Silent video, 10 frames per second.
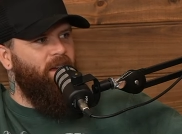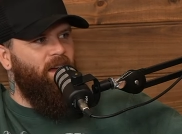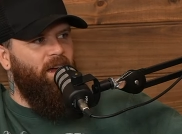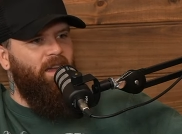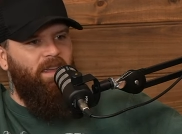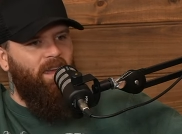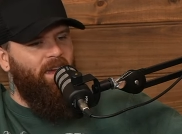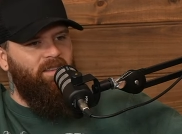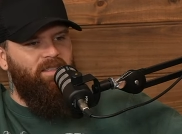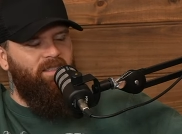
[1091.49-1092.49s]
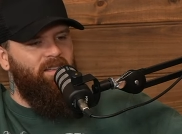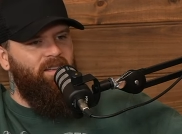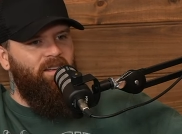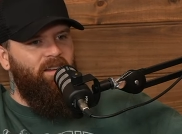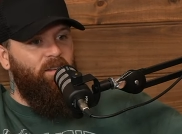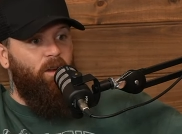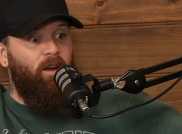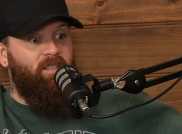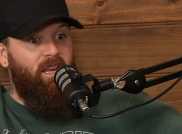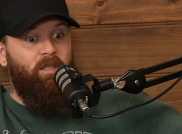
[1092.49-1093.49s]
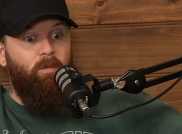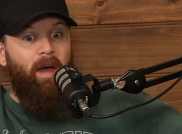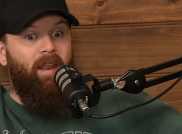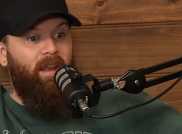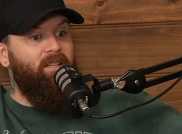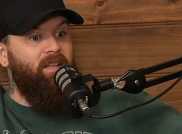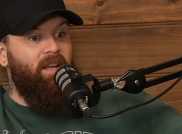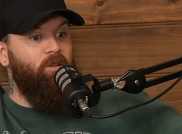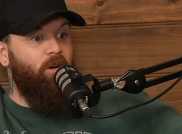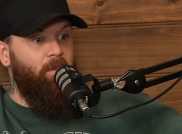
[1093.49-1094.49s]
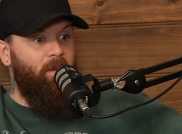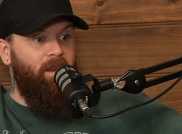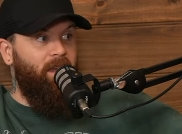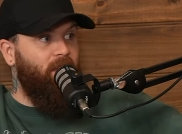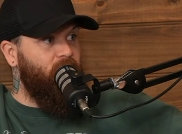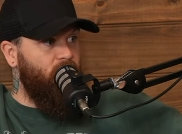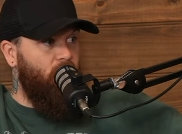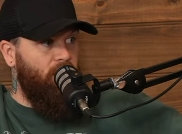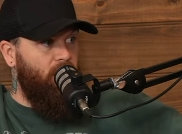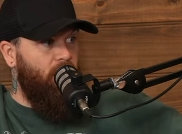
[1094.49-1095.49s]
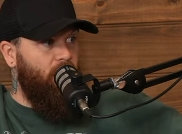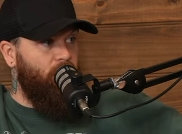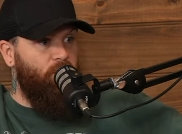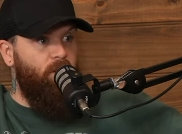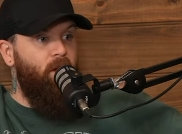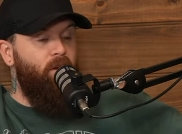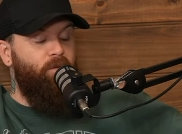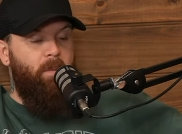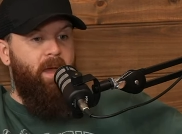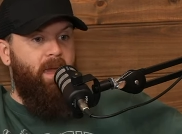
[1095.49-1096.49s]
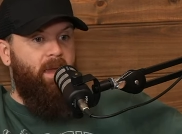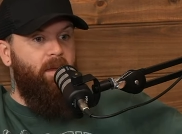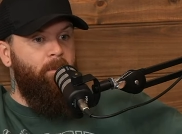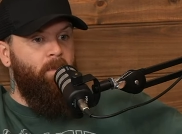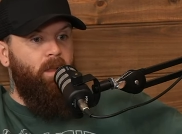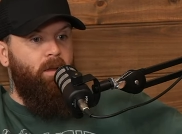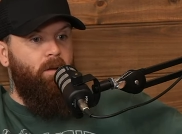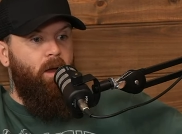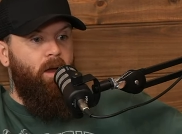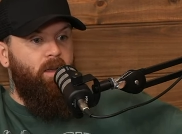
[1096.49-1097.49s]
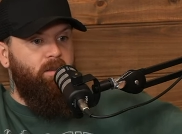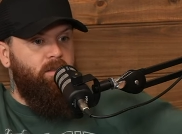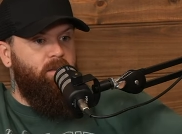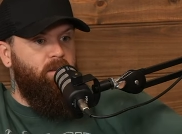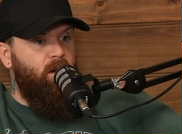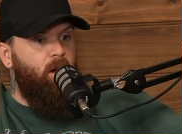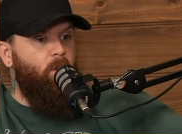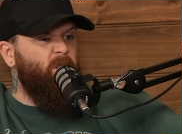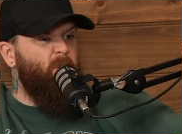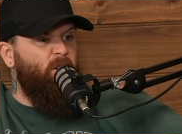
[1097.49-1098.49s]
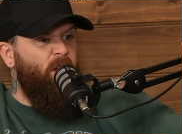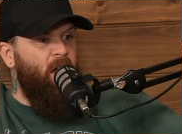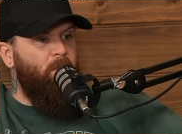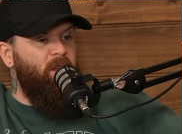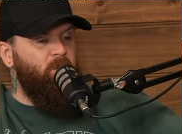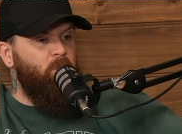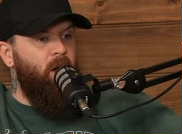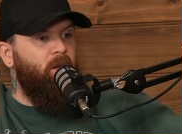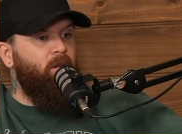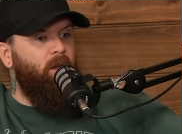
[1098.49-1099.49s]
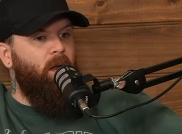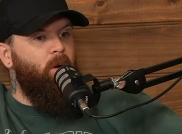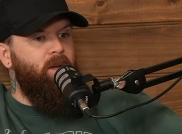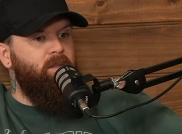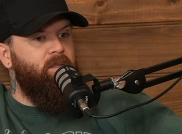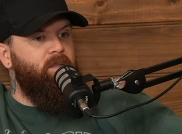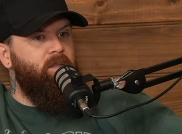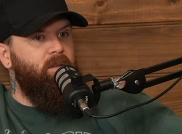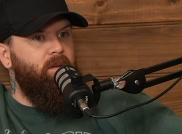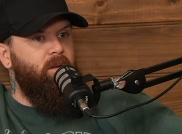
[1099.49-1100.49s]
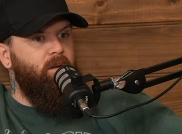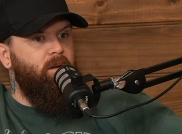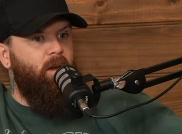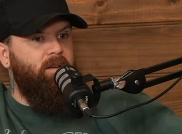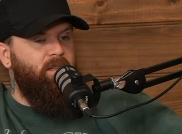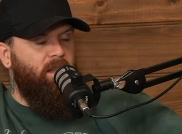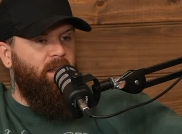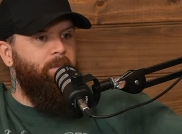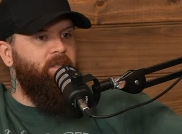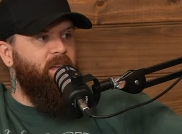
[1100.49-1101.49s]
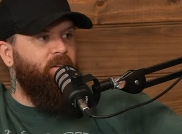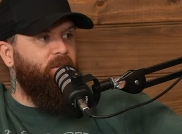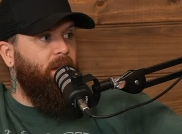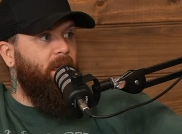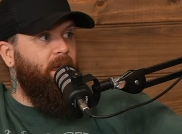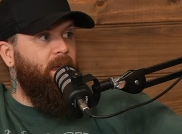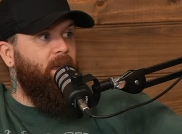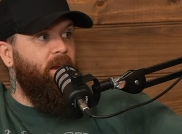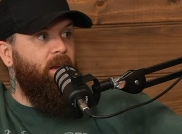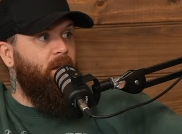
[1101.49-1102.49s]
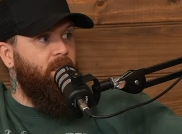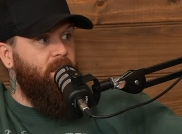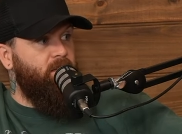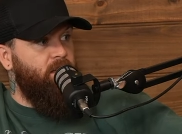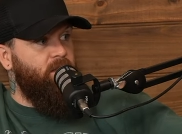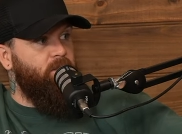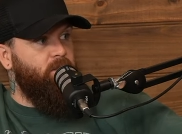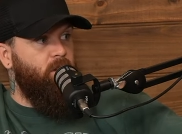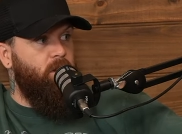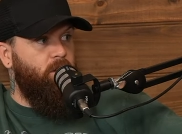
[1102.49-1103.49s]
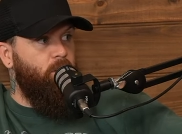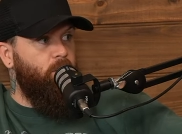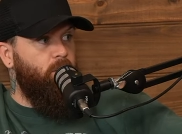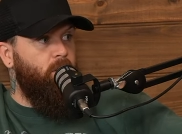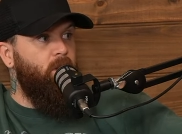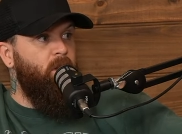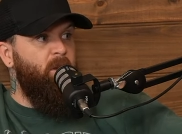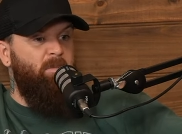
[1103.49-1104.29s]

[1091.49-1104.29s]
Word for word: Uh, yeah, it's like I said, it's made international rugby league exciting again. For for me, as I watch a bit of rugby as well, I always liked the club stuff in league, and I like the international side in union.